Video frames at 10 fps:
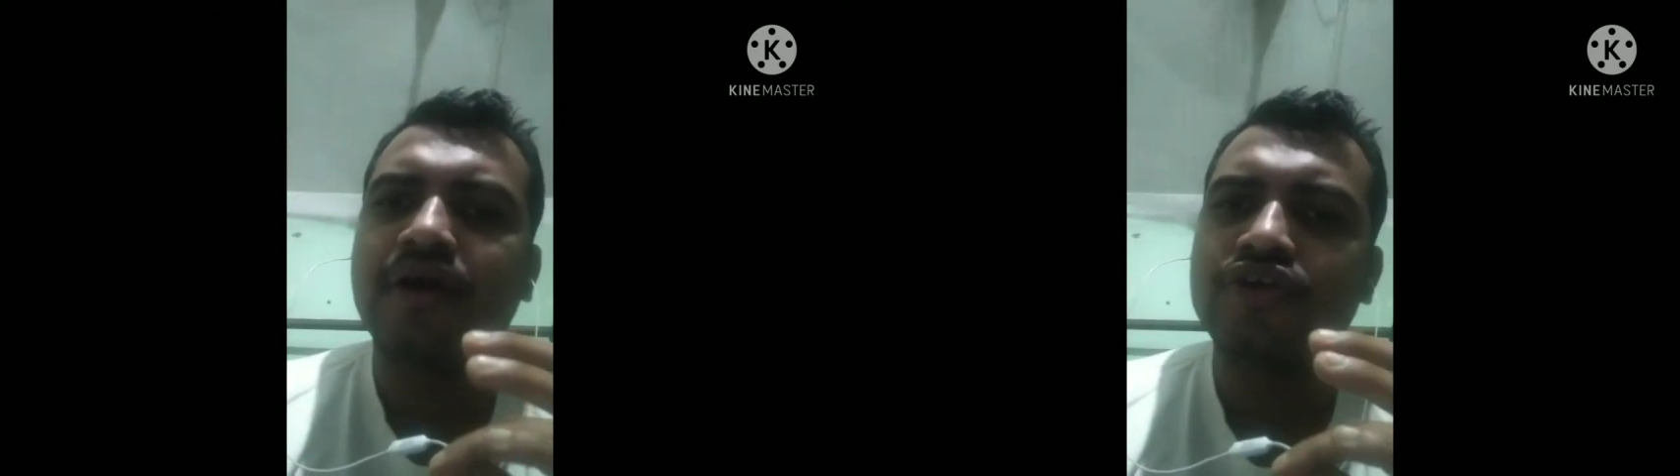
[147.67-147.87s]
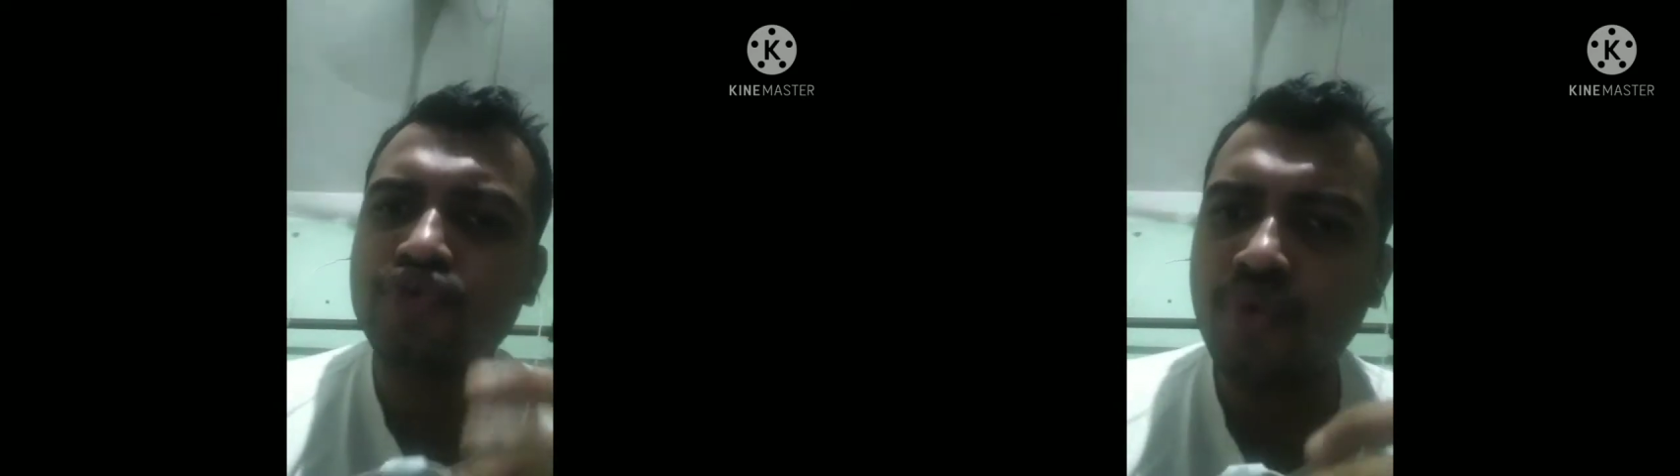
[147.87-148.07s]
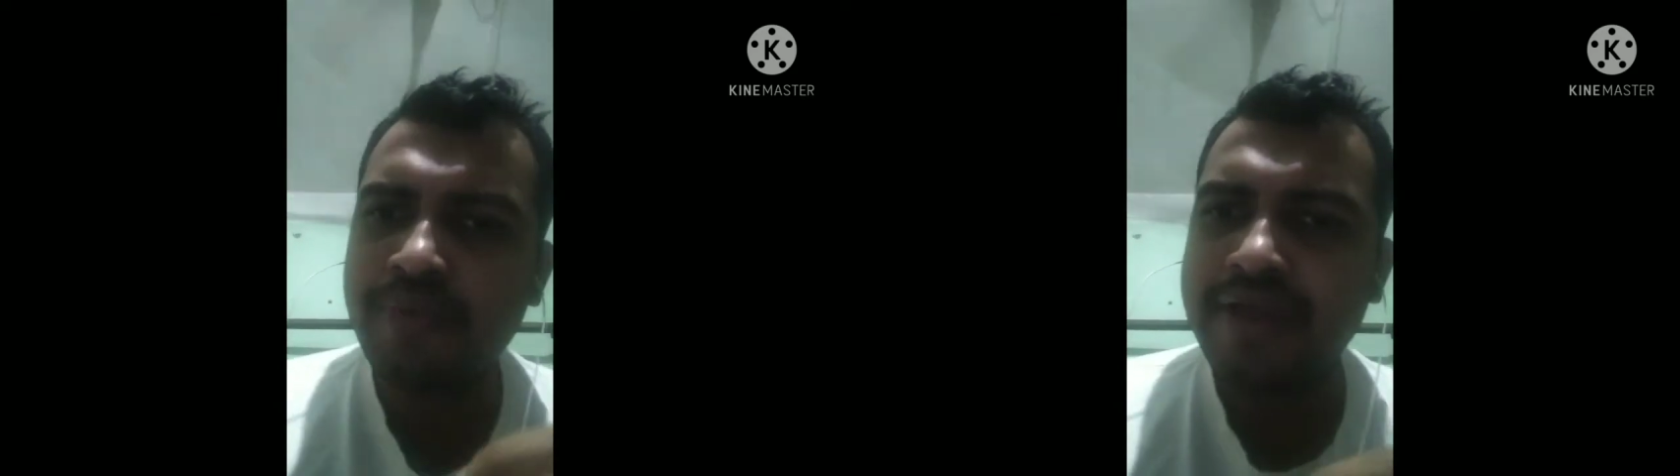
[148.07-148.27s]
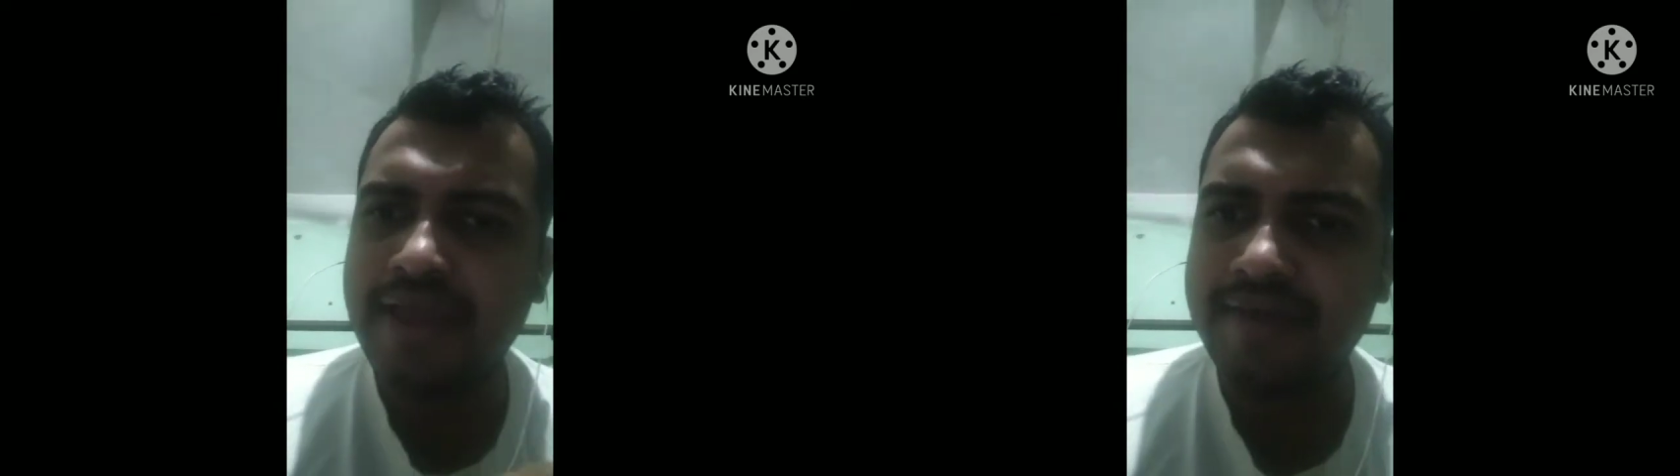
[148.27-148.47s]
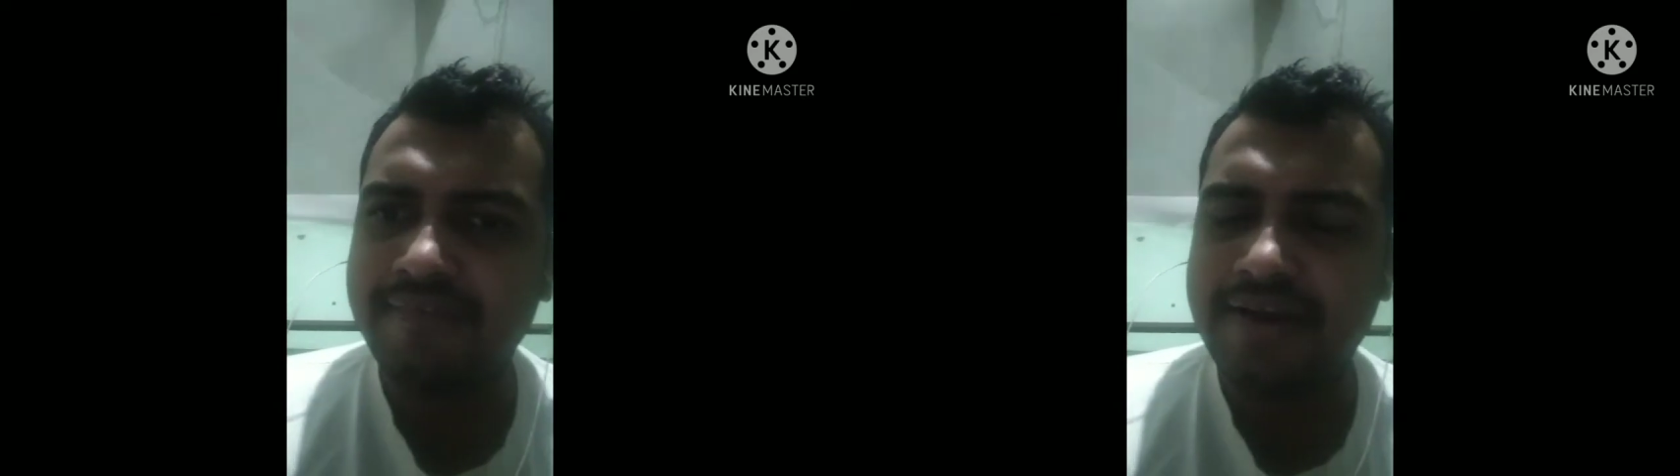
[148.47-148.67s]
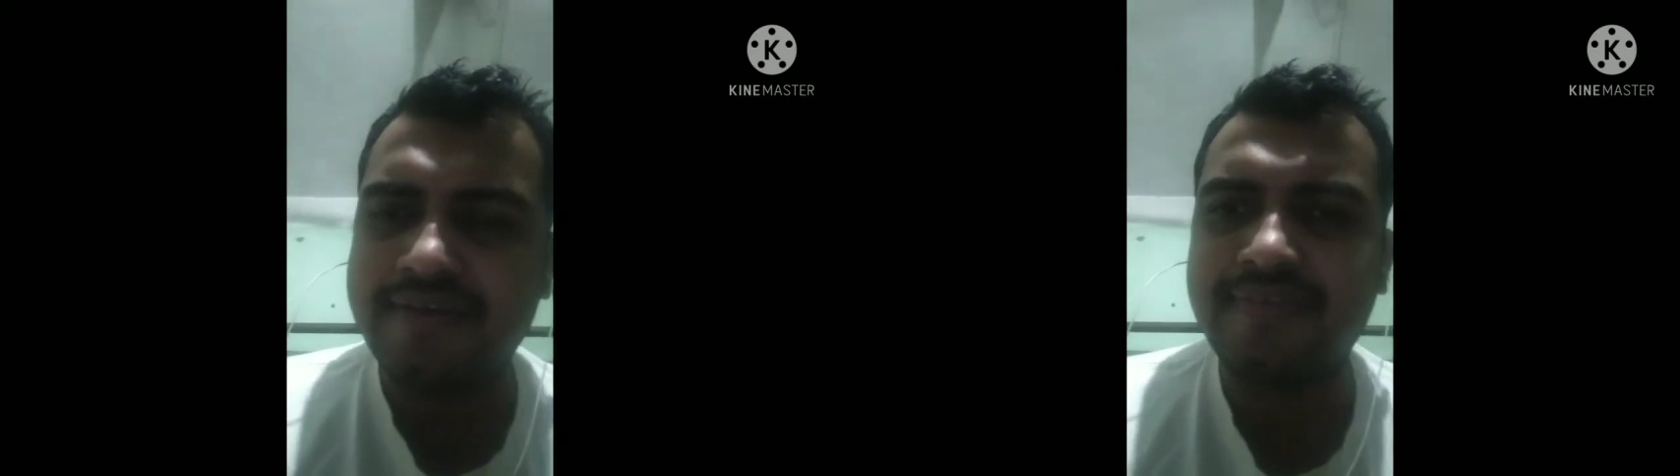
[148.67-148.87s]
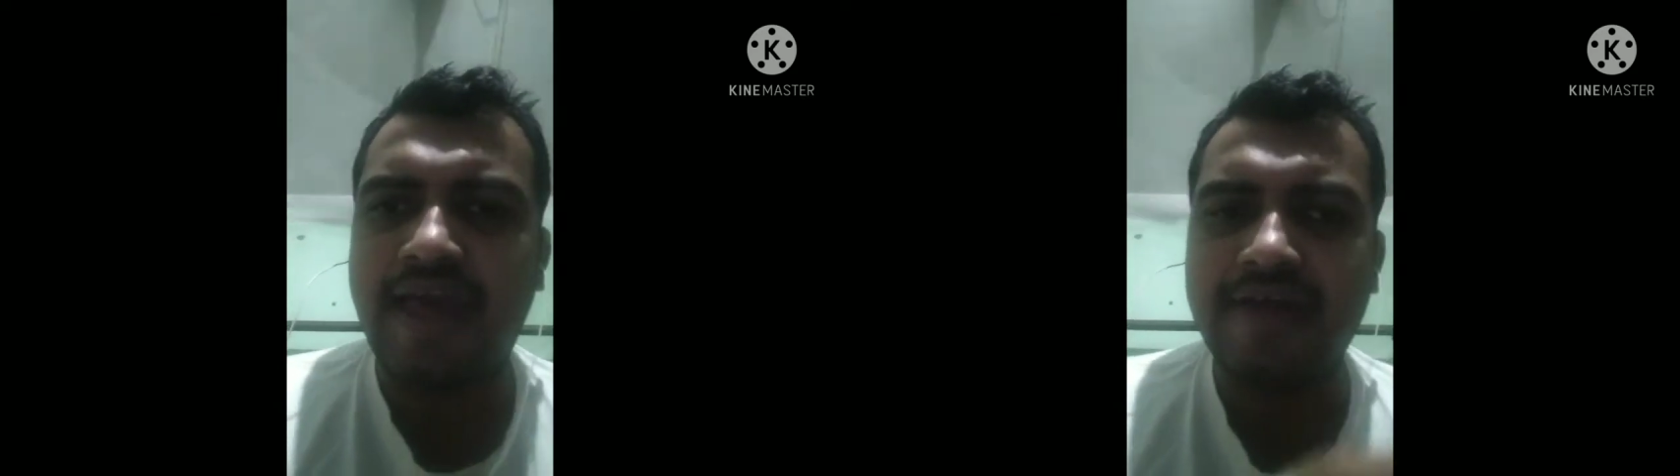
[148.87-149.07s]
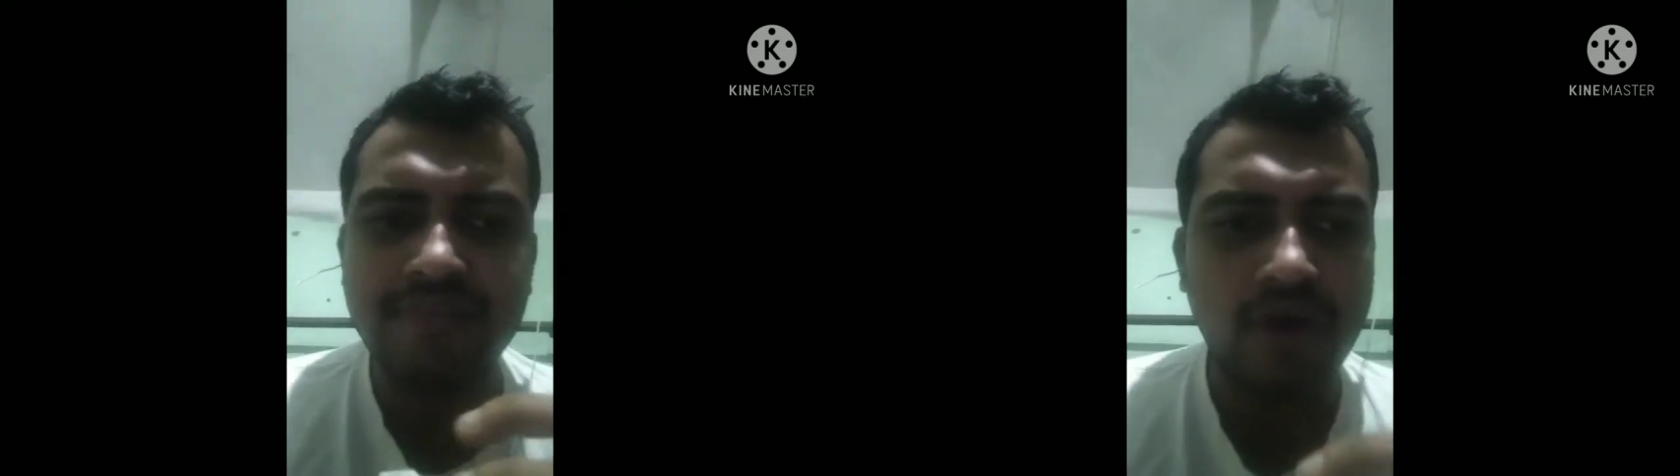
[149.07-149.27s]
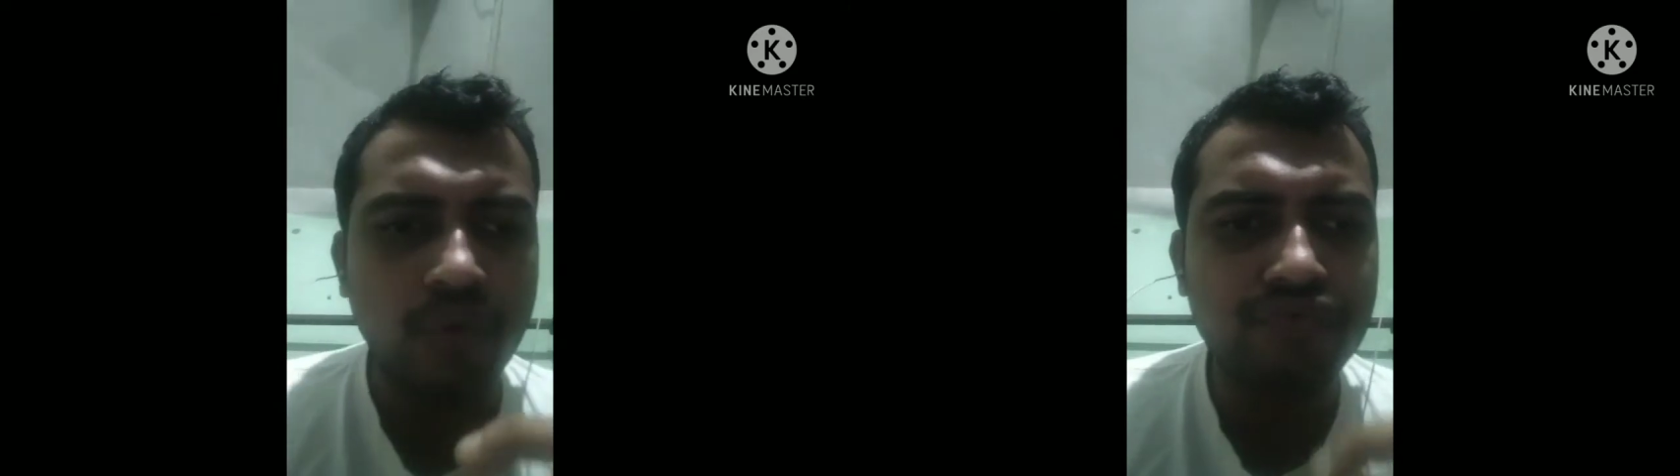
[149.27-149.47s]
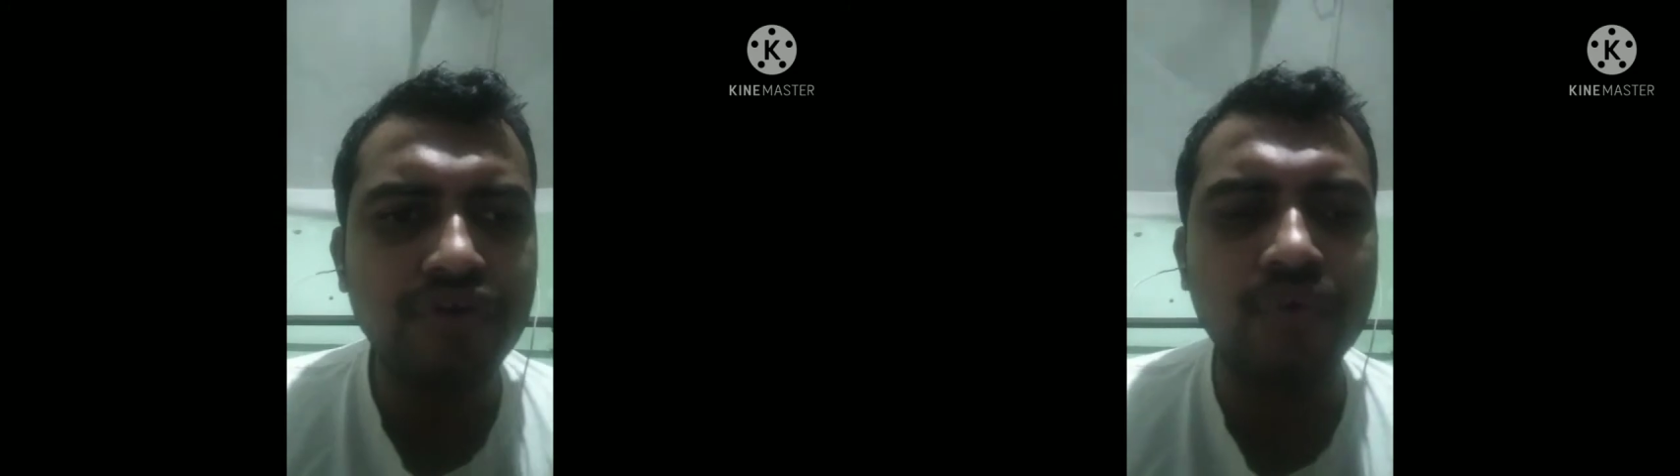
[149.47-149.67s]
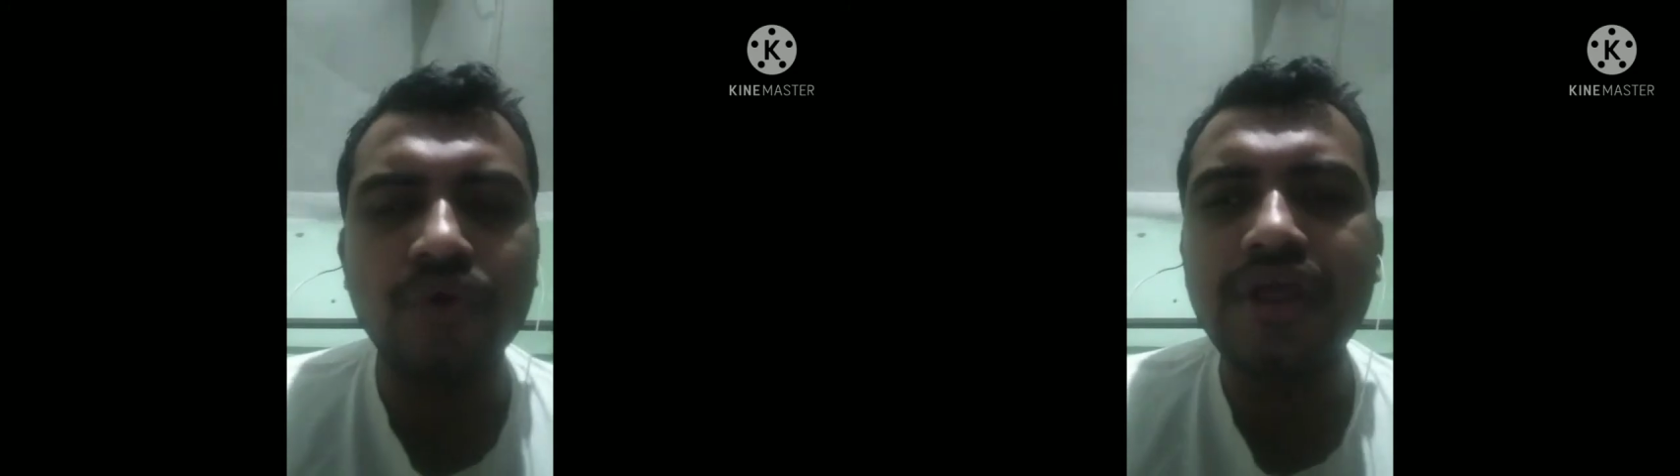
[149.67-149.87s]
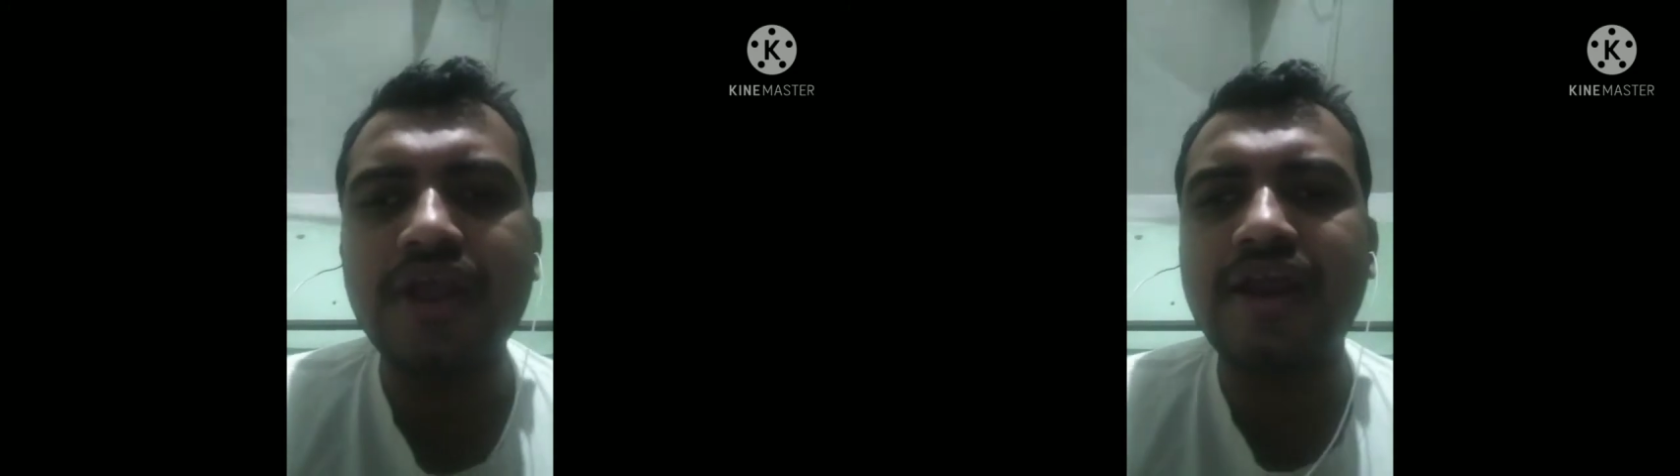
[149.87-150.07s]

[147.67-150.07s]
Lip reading: two male gametes, and the ovule